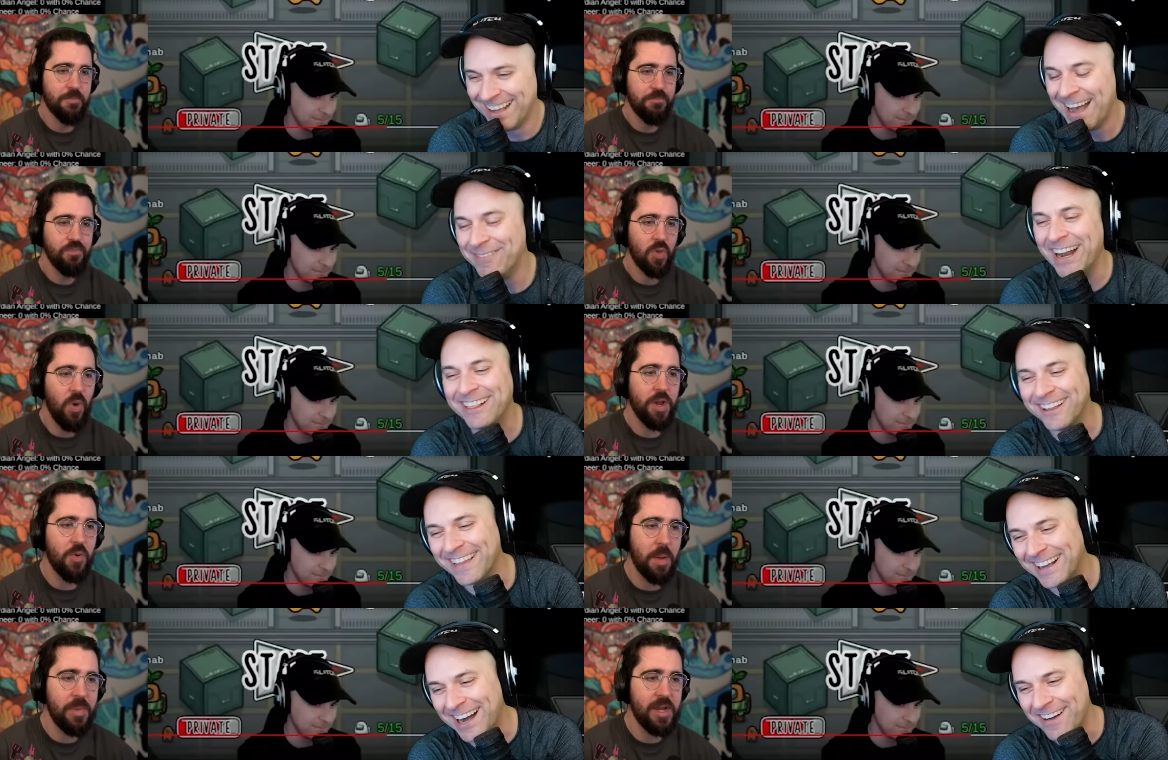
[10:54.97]
Speaker 1: but I thought what that do you
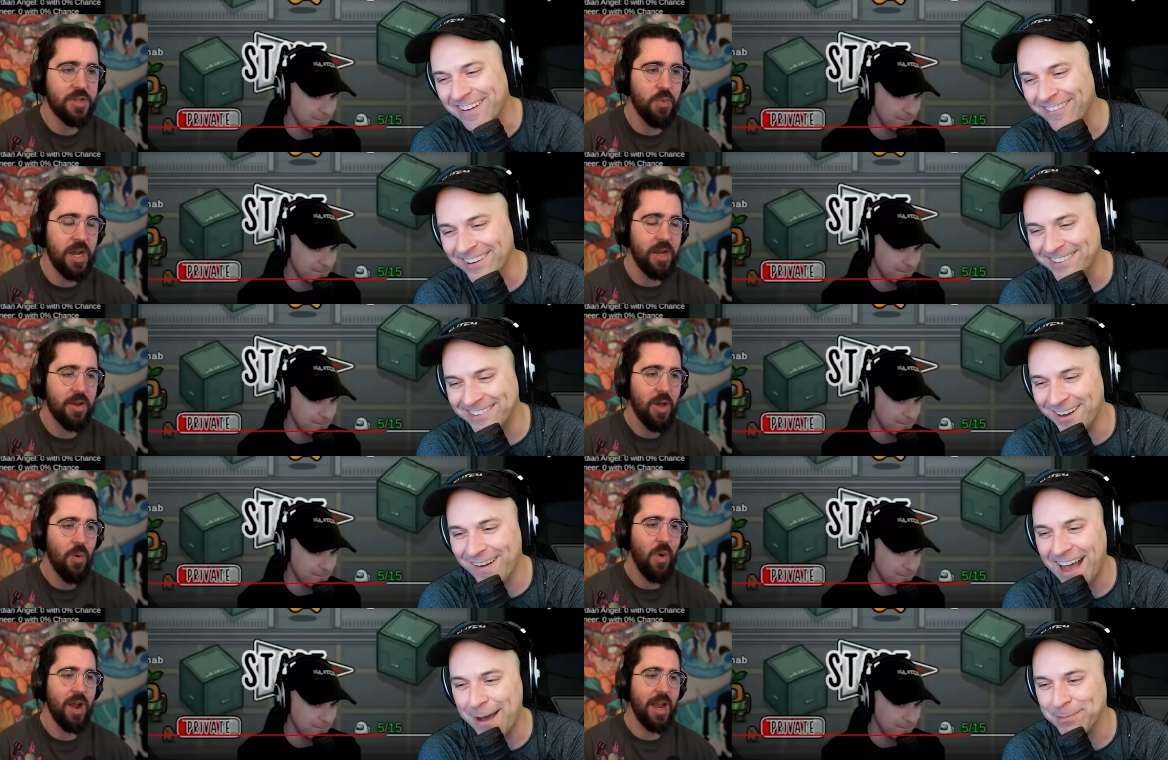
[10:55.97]
want comment me to tweet? was so
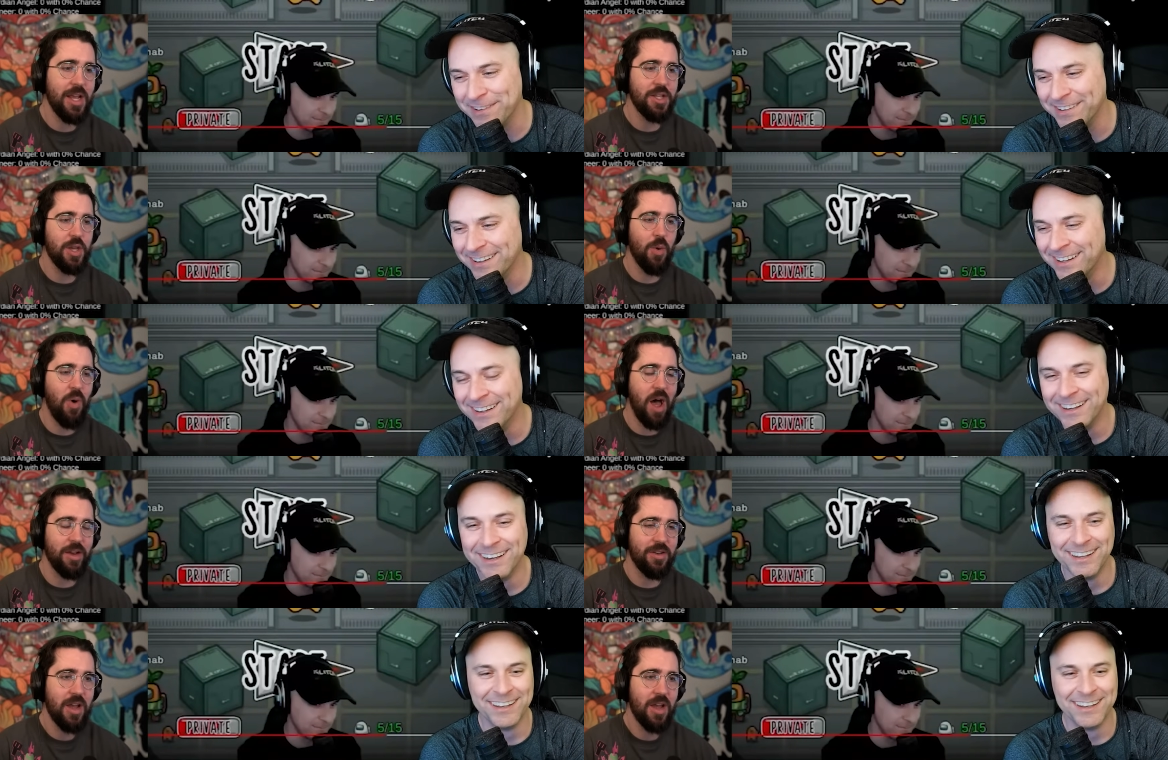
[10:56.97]
apt. What link do you want?